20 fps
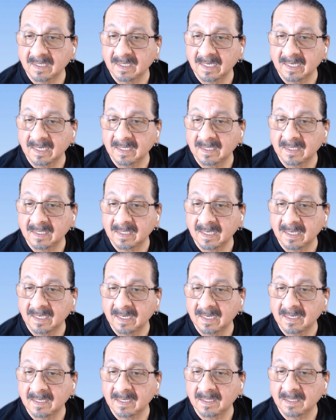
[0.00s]
and
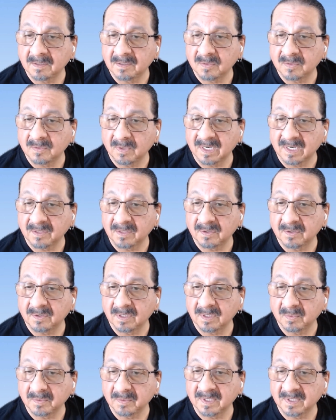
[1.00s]
then the 23rd
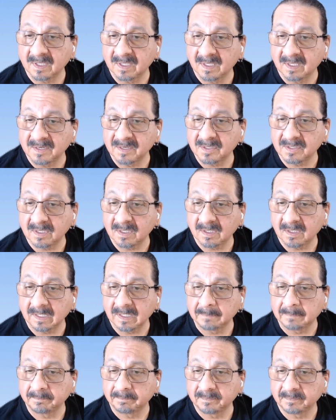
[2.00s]
will be the lunch and learn.